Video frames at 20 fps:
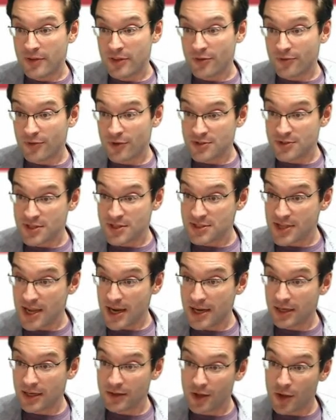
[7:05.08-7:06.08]
the first and
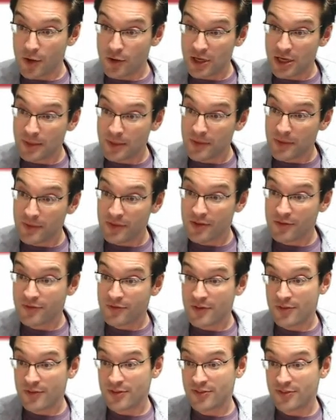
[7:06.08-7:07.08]
second alone, and I'm leaving the
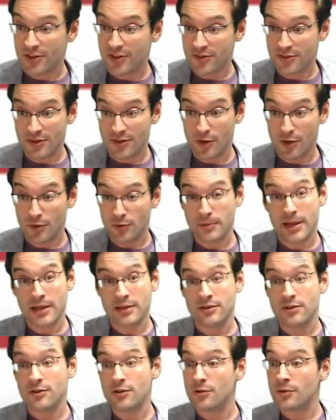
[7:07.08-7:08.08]
fifth and sixth alone. What I
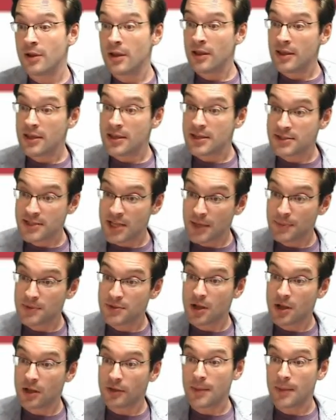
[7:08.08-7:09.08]
do is set up what's
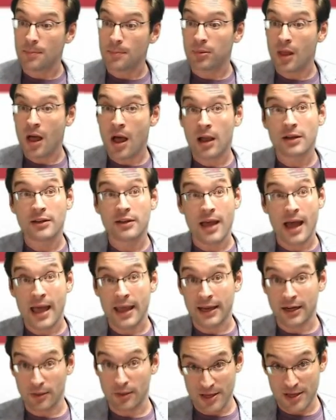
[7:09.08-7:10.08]
called a block
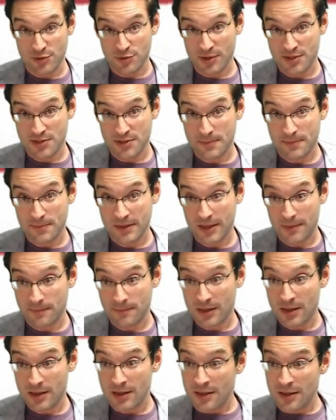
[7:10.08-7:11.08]
diagonal matrix.
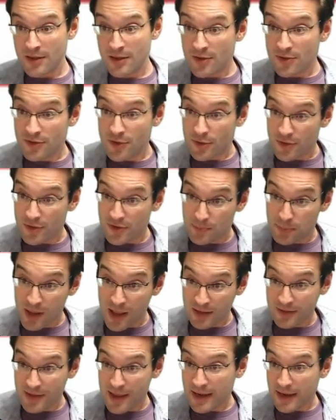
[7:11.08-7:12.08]
So this
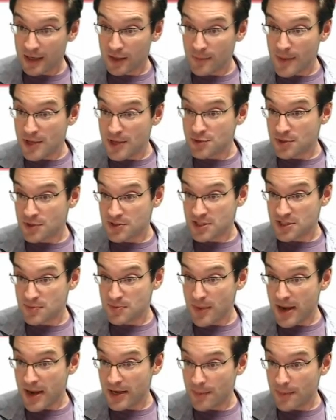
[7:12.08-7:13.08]
block diagonal matrix is
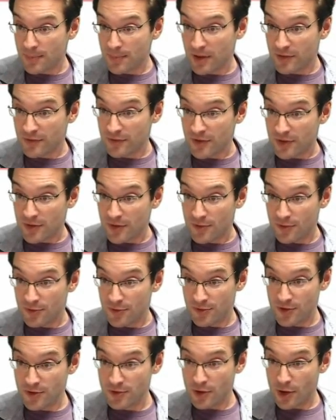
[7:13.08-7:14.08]
made up of
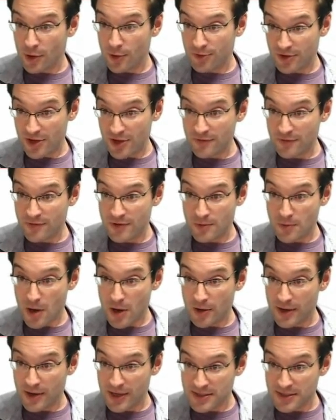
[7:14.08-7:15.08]
zeros
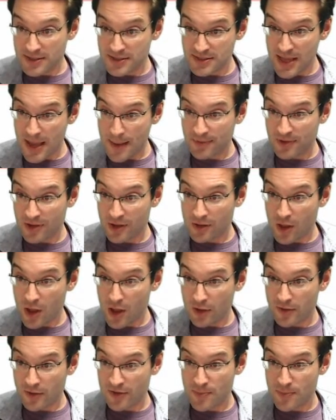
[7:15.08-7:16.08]
everywhere except
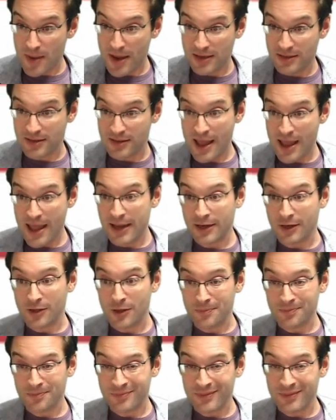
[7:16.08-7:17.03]
along this main diagonal.